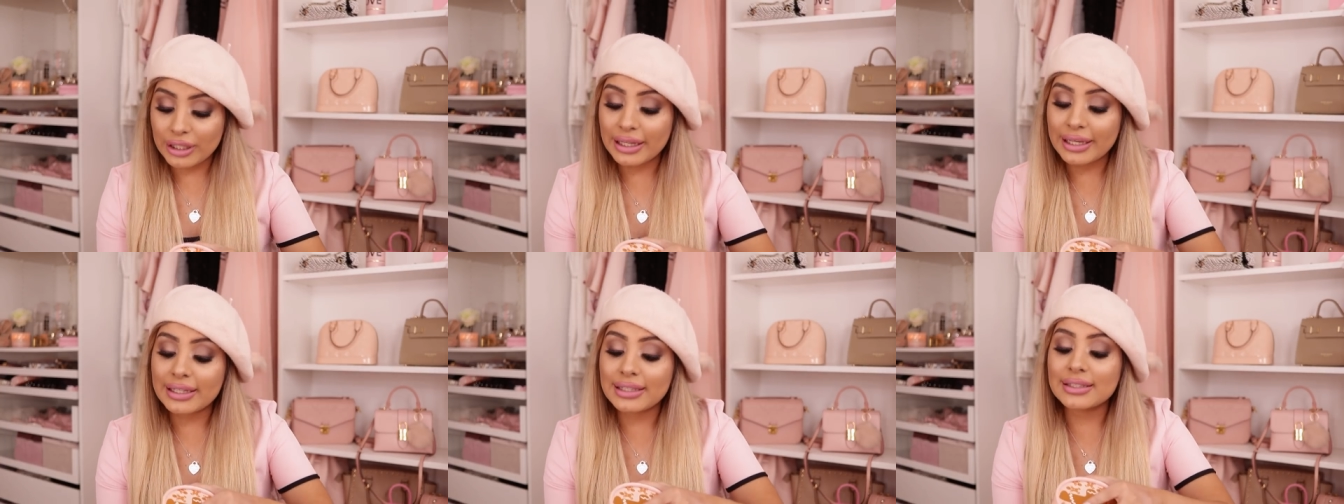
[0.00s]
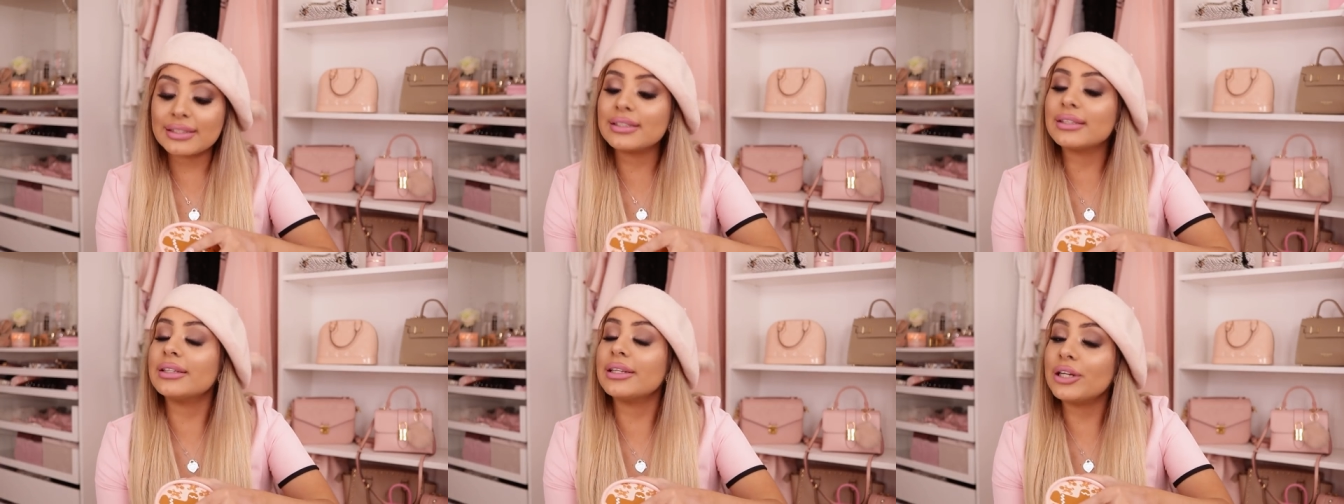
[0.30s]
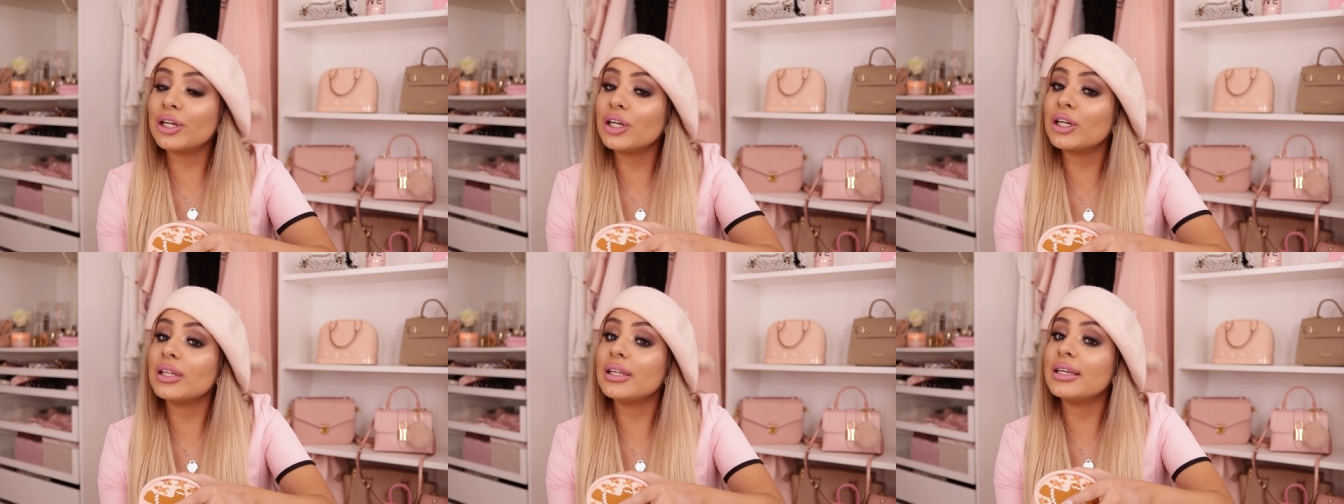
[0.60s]
Like it's
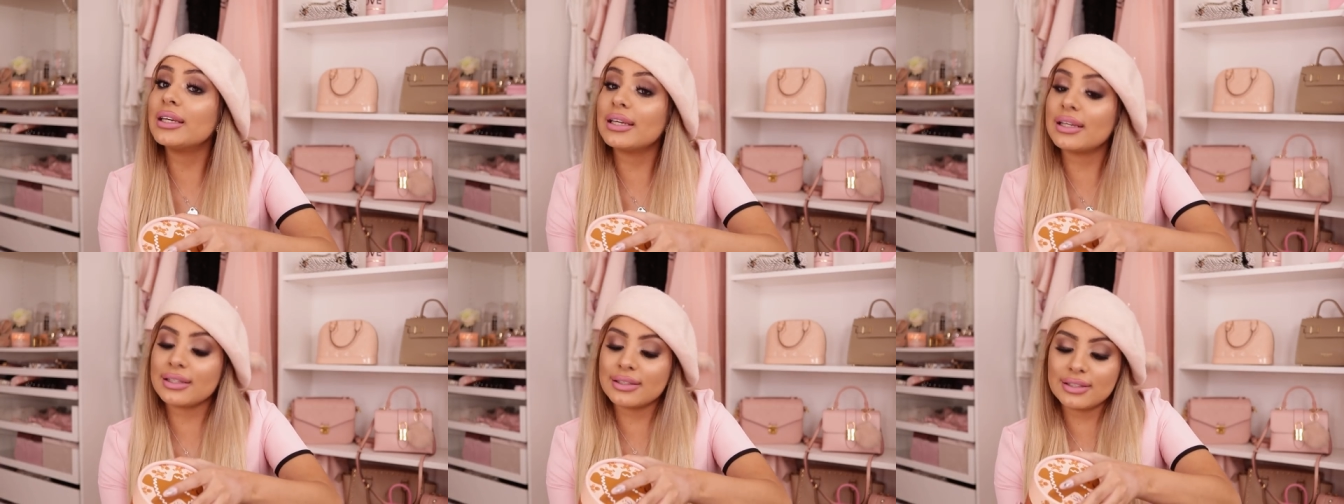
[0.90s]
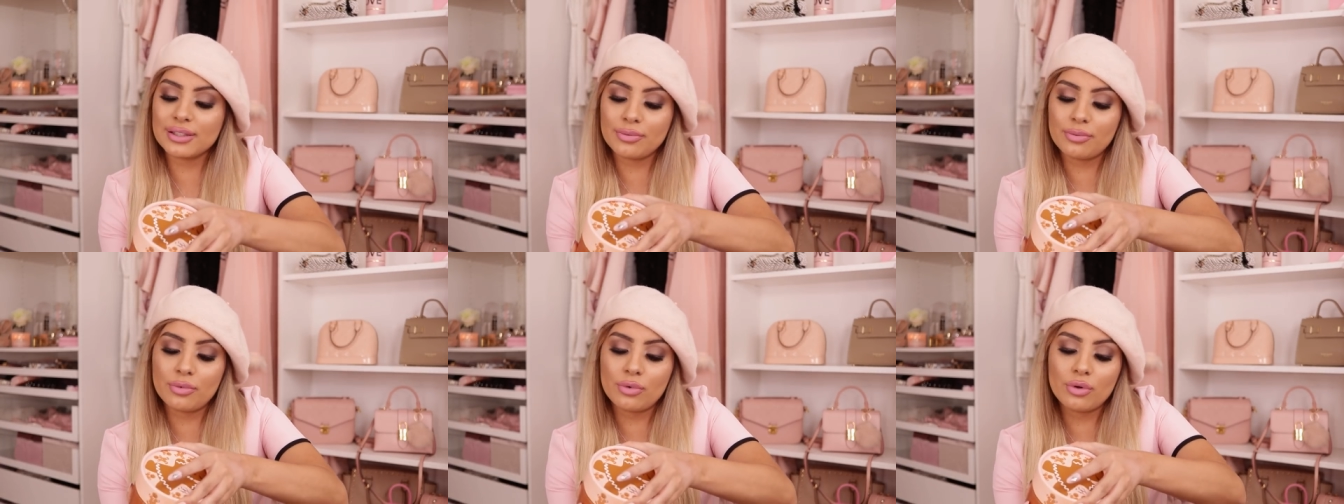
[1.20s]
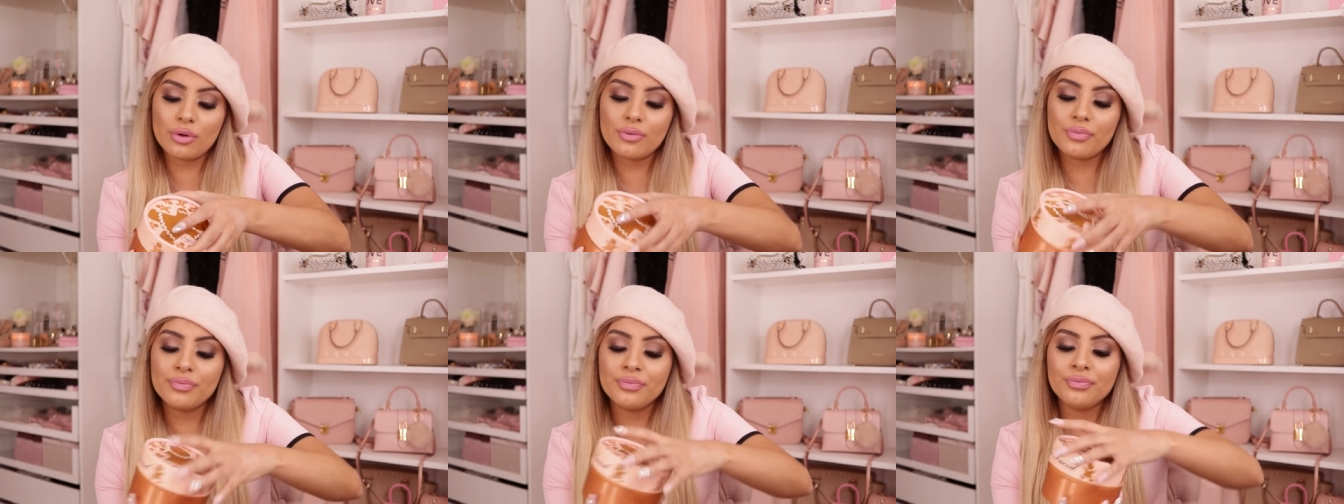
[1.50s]
literally
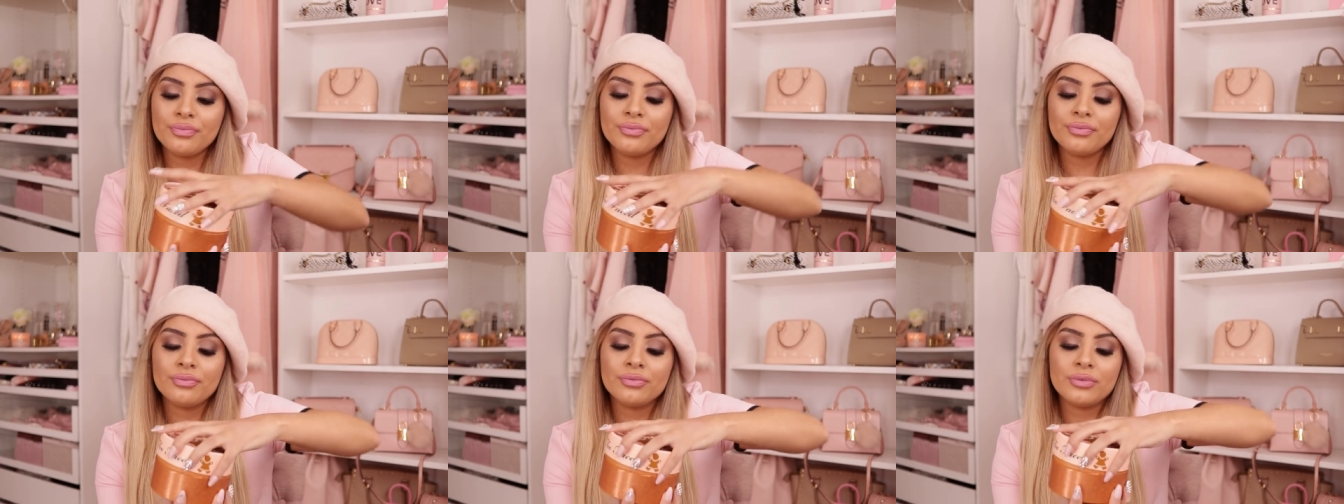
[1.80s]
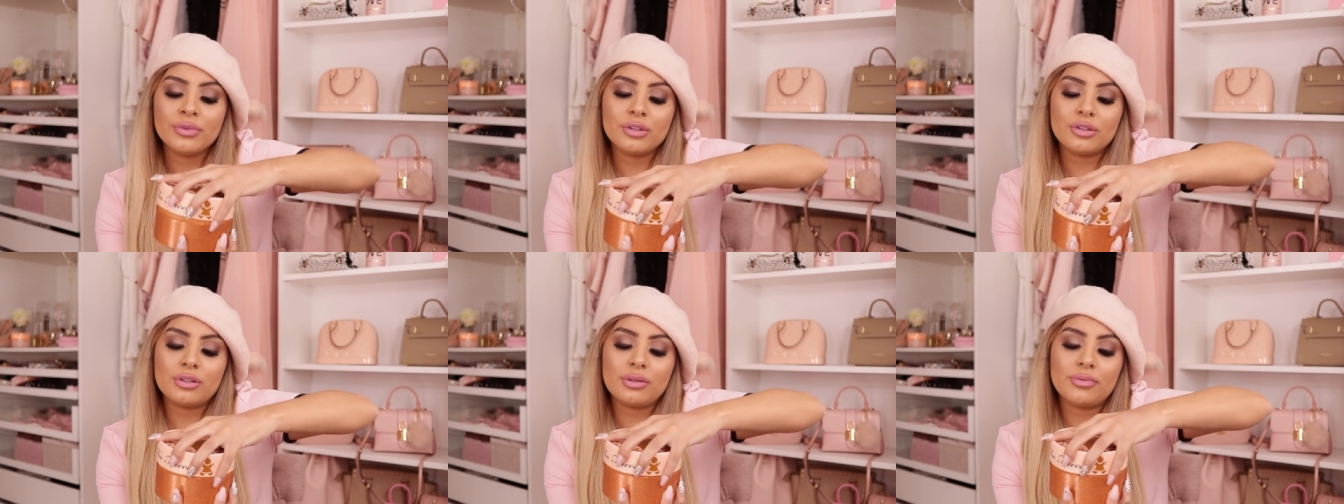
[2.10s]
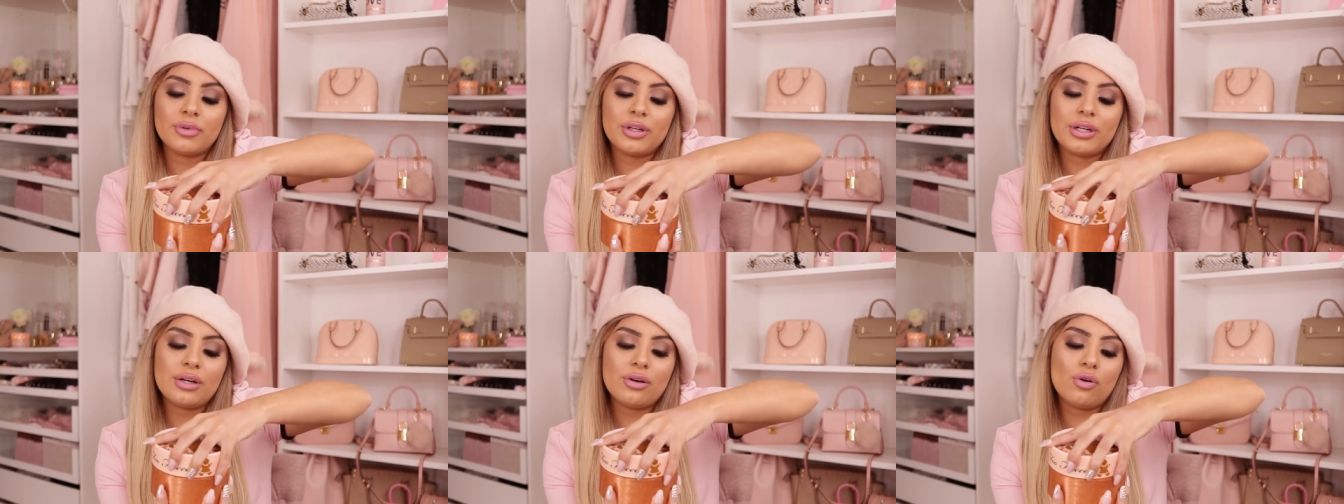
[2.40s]
kissable. So
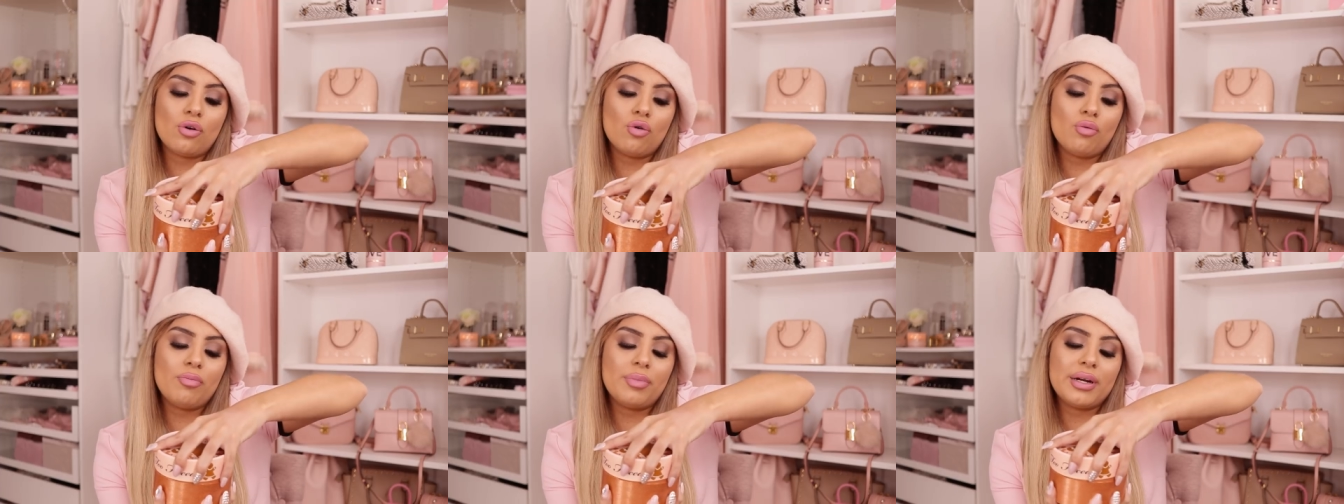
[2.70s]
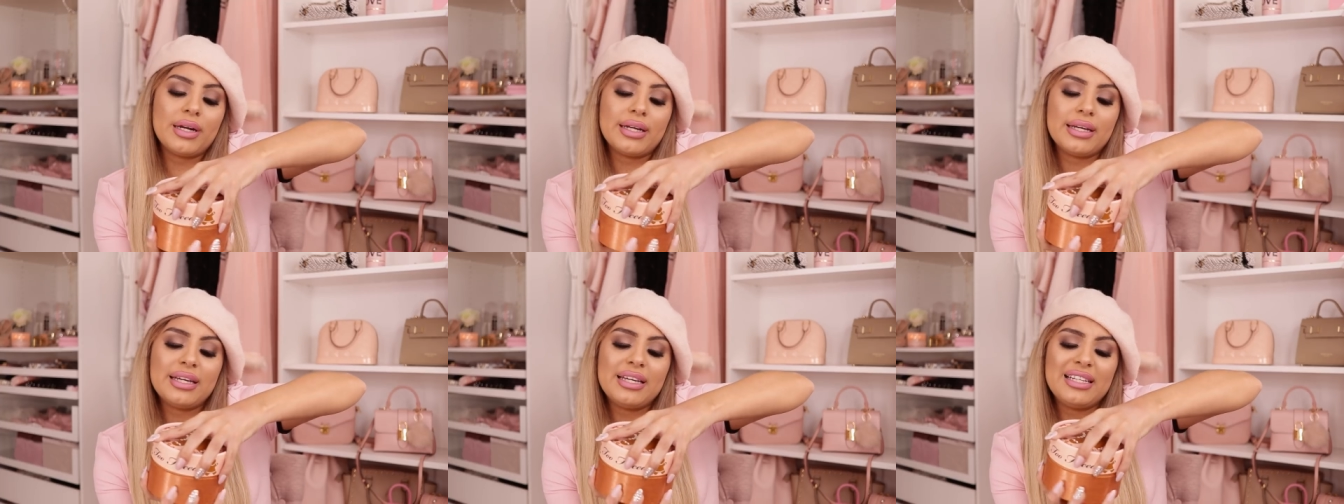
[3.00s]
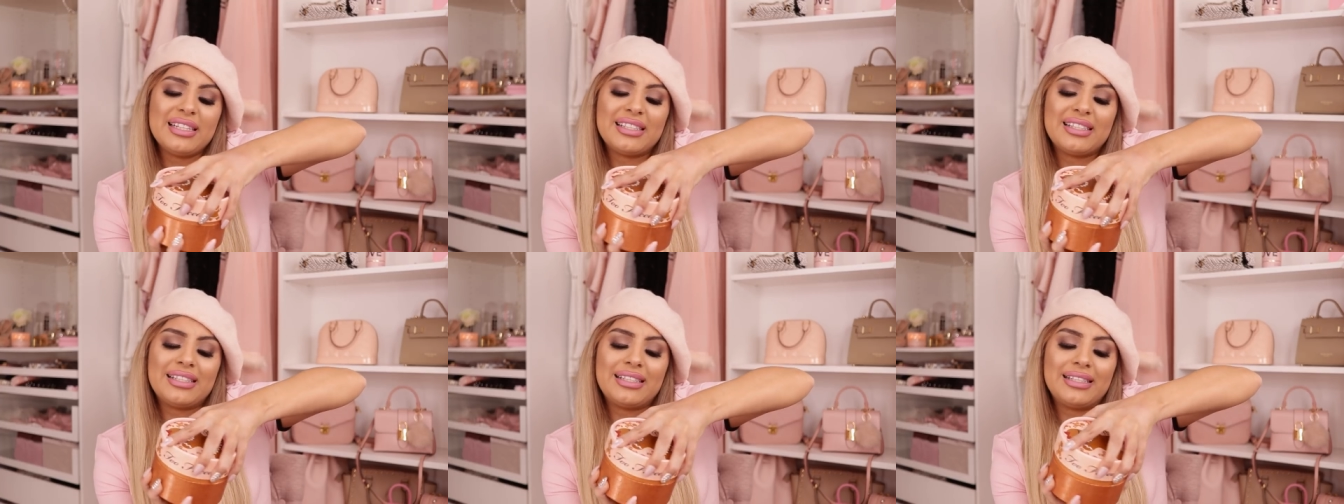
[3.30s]
I'm going to open
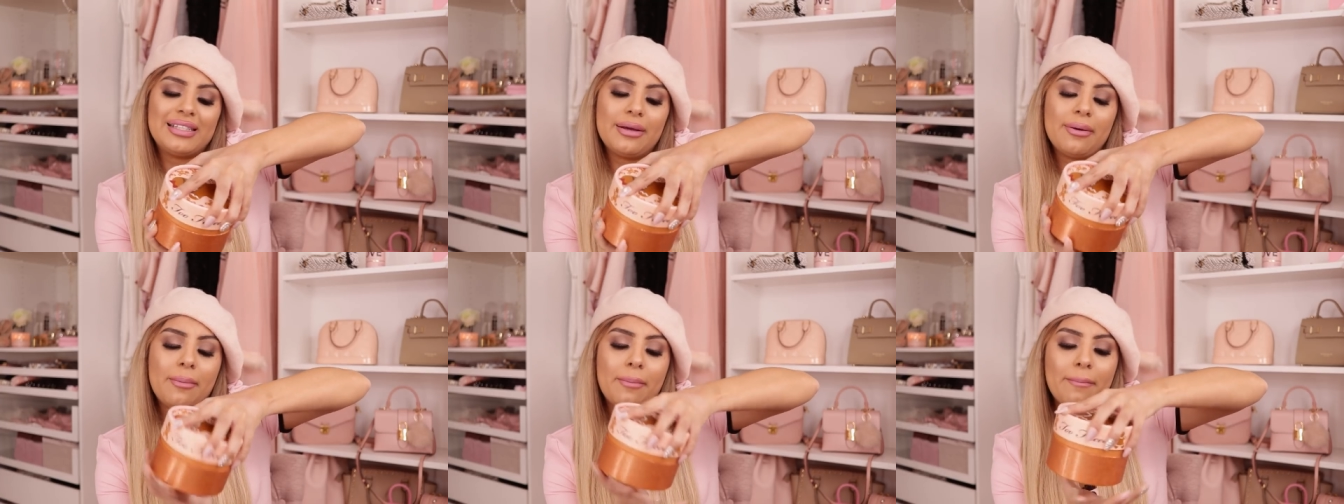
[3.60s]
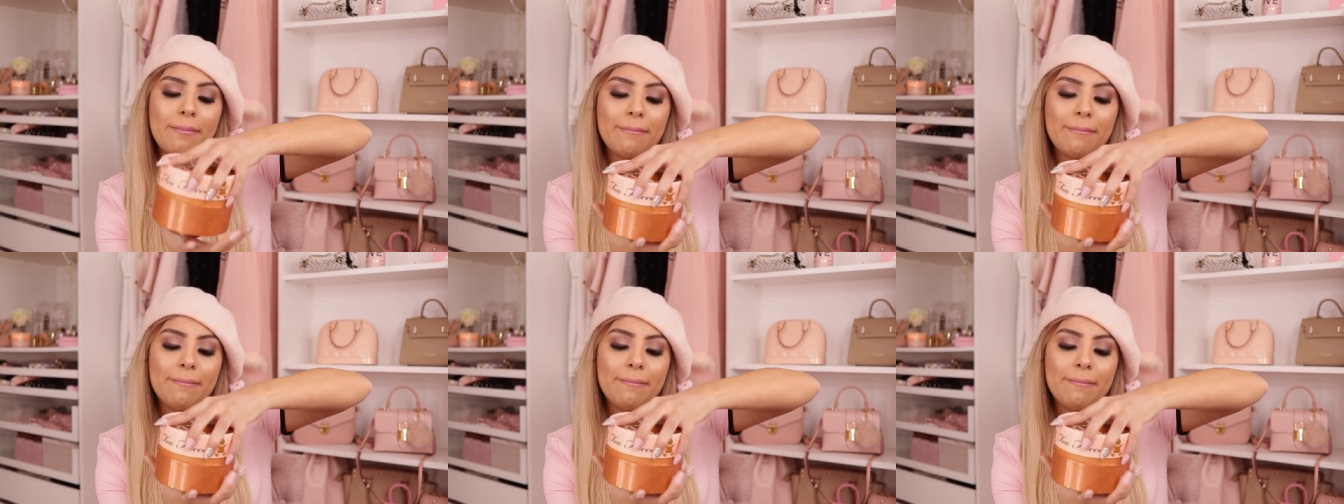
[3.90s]
it.